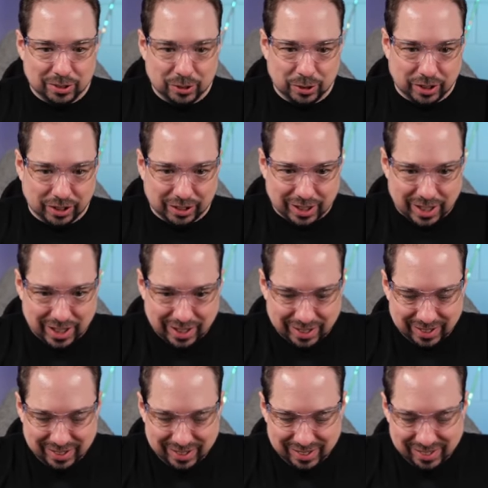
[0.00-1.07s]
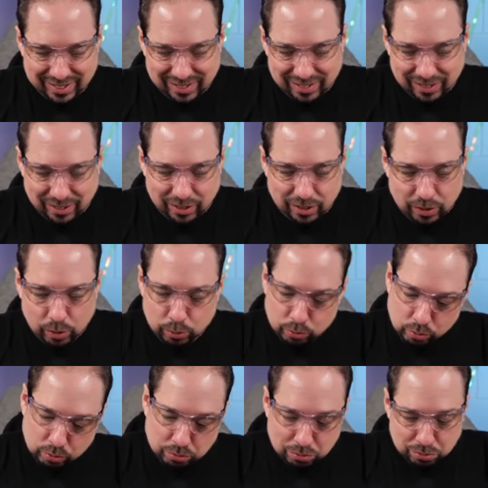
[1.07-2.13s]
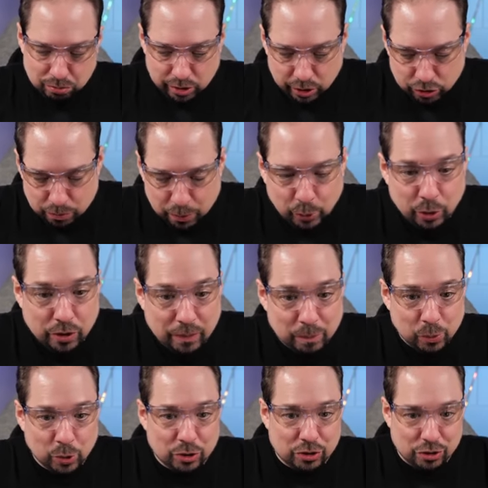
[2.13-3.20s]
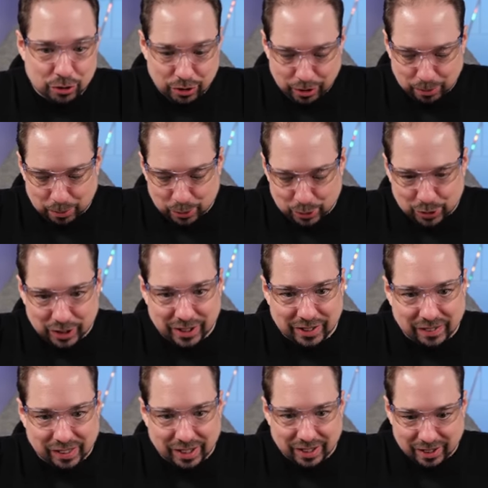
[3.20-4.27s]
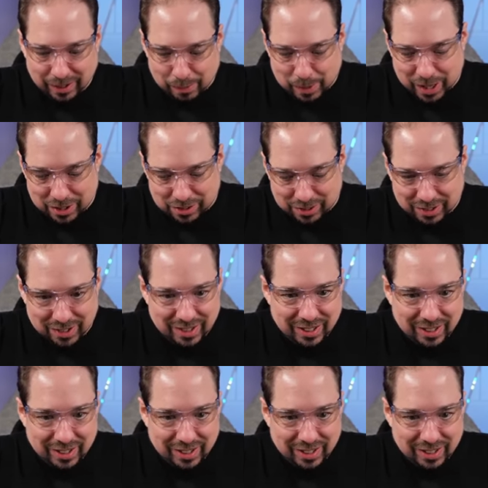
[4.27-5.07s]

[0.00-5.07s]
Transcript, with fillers: look at that. Oh, there's more circuit board there than I imagined.